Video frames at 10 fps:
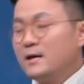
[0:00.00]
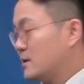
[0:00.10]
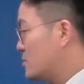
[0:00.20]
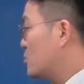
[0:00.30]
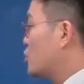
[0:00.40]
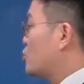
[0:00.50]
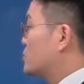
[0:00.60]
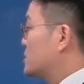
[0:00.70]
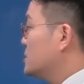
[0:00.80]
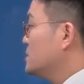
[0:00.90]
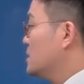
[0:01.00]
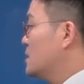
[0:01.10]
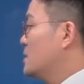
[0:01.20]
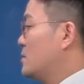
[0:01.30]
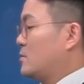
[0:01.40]
and they are caused
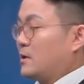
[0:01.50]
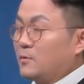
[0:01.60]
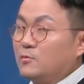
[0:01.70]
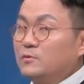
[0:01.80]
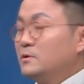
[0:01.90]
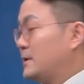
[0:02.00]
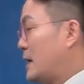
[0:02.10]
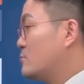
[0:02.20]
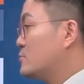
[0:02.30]
by drugs.